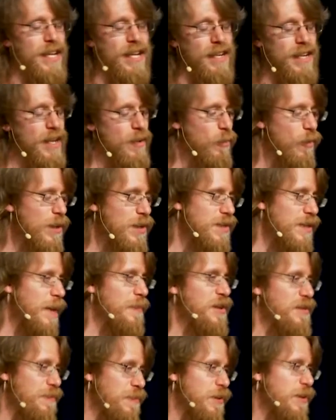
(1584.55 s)
And it works,
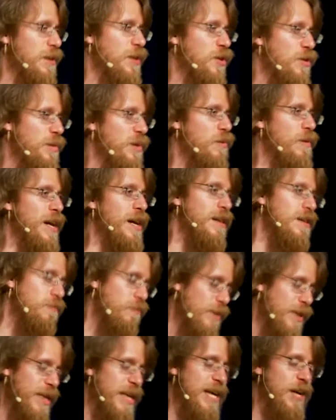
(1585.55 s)
for a little bit while, it
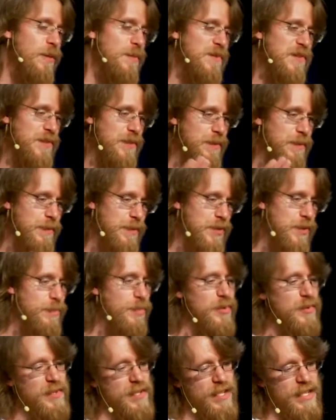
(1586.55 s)
really helps to
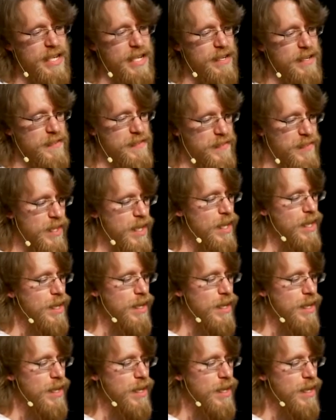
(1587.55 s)
boost attendance.